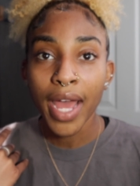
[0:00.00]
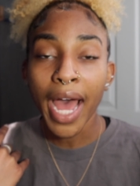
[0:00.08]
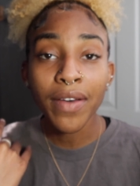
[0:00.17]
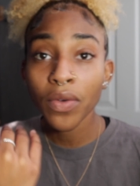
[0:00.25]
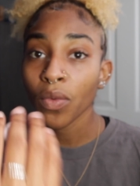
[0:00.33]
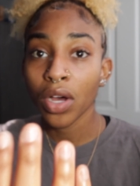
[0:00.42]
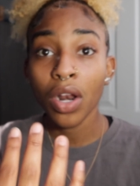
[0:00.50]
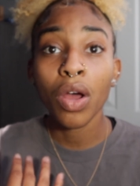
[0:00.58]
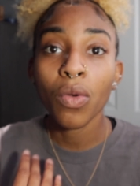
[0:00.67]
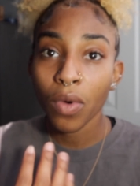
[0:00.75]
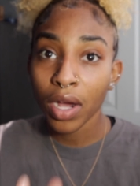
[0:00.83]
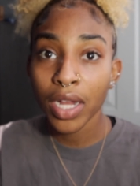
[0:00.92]
have a
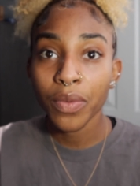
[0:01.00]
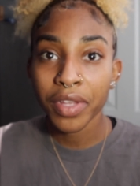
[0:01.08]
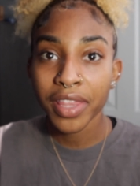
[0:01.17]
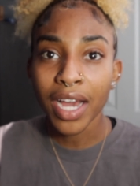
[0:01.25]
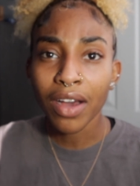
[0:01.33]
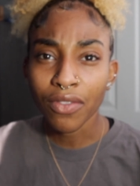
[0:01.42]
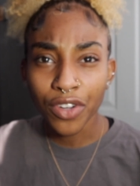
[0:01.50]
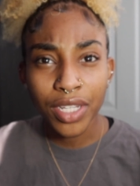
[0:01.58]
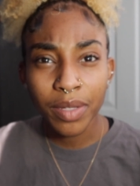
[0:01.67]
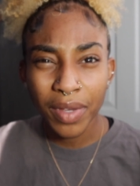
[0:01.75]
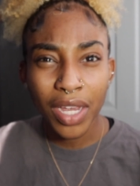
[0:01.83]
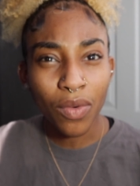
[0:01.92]
one-on-one without
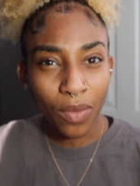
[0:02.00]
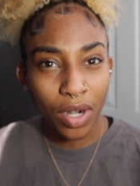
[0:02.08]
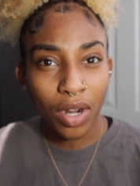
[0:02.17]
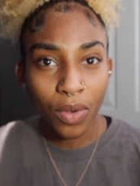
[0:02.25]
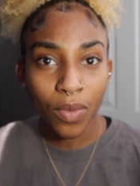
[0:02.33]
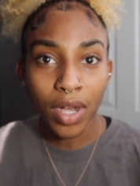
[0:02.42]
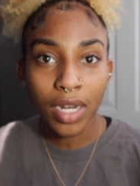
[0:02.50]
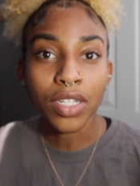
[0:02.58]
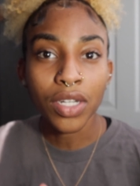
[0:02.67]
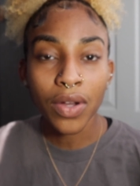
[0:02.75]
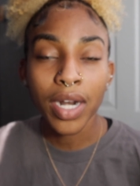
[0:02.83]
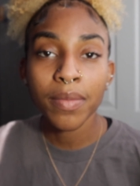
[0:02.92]
really being one-on-one,
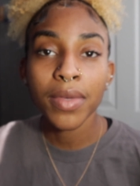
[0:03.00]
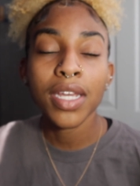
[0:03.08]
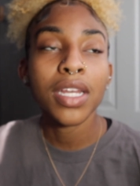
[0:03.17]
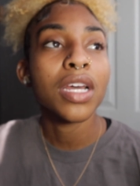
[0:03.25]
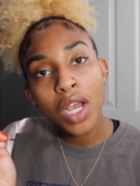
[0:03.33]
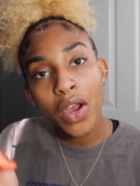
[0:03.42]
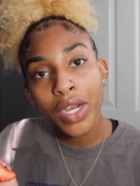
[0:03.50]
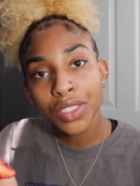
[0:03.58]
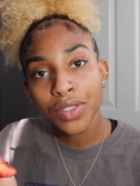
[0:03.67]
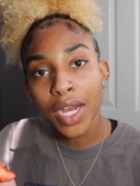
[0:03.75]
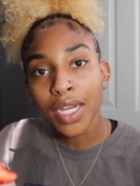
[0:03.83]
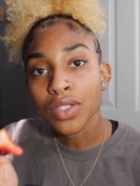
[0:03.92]
you know what I mean? Alright
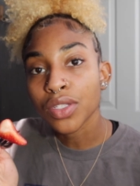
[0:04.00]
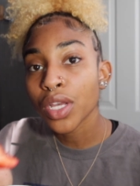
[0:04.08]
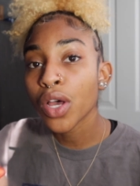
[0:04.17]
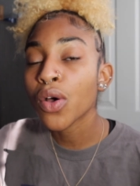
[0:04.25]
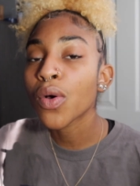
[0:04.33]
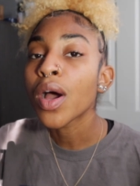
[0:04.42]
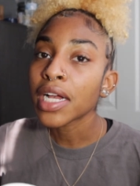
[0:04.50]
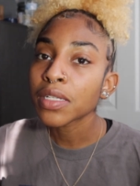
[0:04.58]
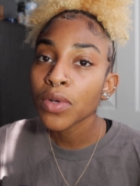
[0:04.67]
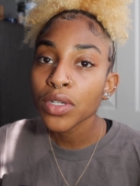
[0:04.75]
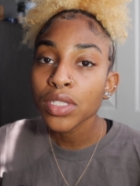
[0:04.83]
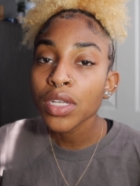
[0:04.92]
you guys, so as
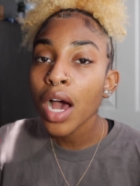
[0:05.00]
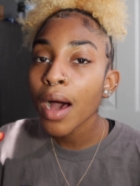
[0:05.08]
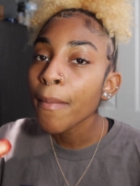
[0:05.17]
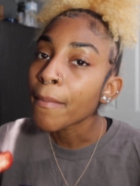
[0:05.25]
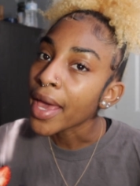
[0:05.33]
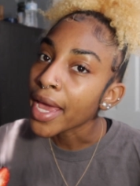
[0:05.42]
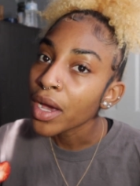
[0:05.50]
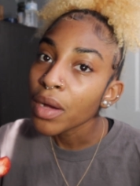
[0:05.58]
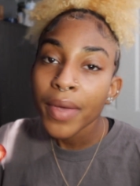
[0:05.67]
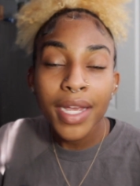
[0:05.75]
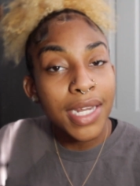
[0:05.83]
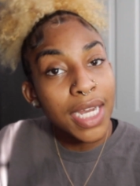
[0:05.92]
most of y'all may or
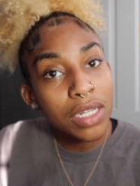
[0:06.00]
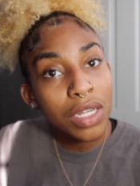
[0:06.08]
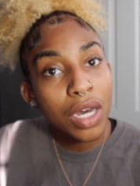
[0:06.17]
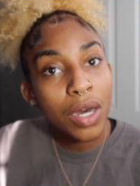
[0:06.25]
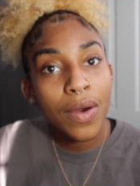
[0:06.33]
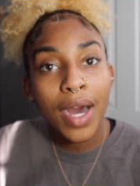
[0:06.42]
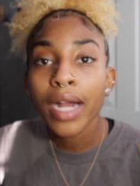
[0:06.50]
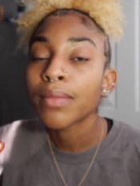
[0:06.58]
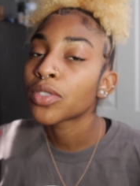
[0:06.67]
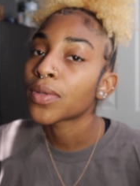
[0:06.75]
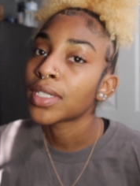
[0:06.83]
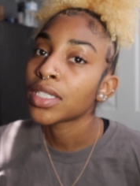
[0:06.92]
may not know, I'm
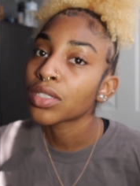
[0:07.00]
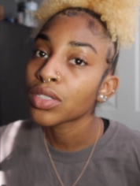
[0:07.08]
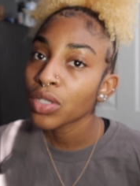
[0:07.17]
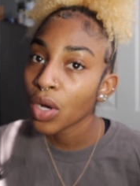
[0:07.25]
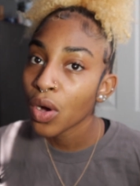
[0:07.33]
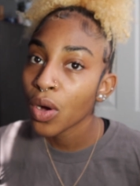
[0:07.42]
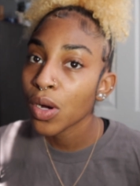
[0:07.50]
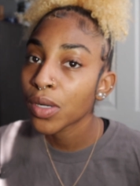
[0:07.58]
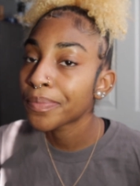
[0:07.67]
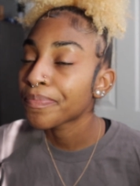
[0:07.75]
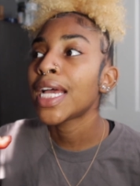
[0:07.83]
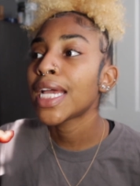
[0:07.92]
twenty years
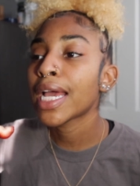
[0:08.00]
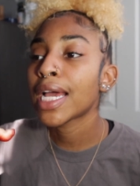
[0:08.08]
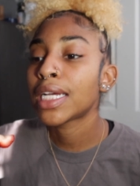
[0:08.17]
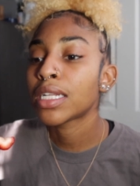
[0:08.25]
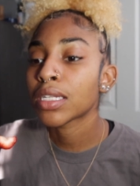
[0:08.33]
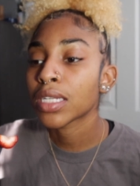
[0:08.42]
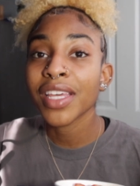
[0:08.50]
old, and